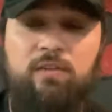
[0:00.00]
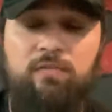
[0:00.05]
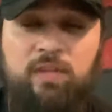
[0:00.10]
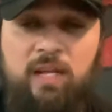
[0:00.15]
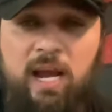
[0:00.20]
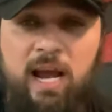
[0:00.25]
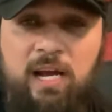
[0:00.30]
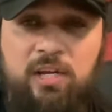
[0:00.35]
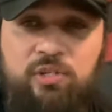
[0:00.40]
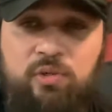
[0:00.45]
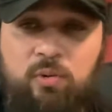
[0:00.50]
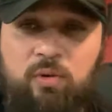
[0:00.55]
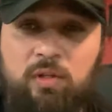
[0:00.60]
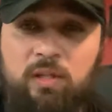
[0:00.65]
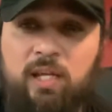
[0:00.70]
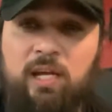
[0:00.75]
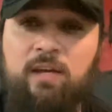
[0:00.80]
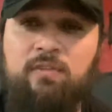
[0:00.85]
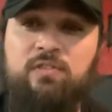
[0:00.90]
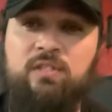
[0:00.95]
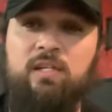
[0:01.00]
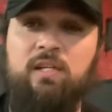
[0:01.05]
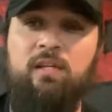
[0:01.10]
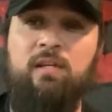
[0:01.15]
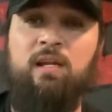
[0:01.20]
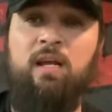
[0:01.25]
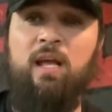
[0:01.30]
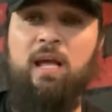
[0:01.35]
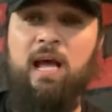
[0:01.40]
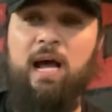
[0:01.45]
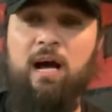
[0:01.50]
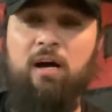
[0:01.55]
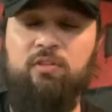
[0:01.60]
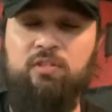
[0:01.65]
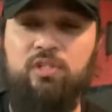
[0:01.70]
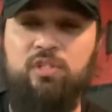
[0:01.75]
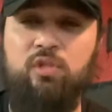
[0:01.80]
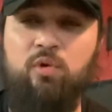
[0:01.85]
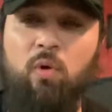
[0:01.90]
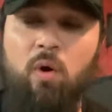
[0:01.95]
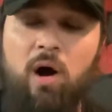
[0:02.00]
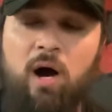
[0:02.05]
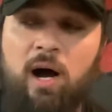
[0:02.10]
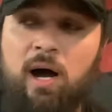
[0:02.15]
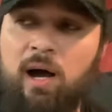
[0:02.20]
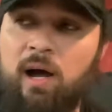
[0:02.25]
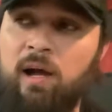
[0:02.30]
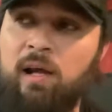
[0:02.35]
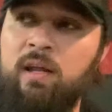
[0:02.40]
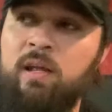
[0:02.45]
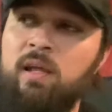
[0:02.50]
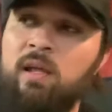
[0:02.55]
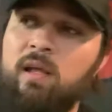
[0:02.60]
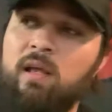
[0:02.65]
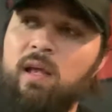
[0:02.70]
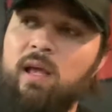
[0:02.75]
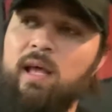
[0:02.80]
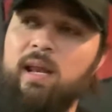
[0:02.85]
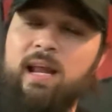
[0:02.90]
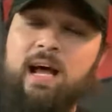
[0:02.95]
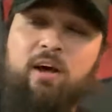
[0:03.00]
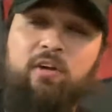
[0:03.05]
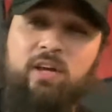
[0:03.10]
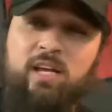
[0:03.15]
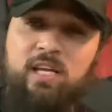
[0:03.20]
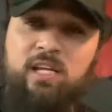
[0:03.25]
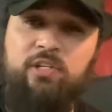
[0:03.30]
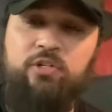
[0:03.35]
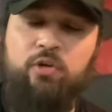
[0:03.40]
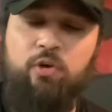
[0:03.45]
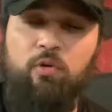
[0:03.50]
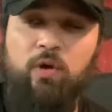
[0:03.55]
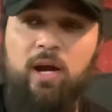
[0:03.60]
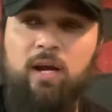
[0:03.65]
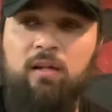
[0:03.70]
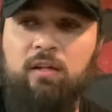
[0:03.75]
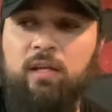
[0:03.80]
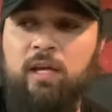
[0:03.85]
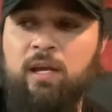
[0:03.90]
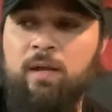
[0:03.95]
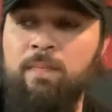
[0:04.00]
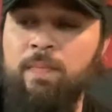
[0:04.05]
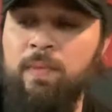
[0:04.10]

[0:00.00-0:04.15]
of the actual lifts and how to squat and how to hinge correctly,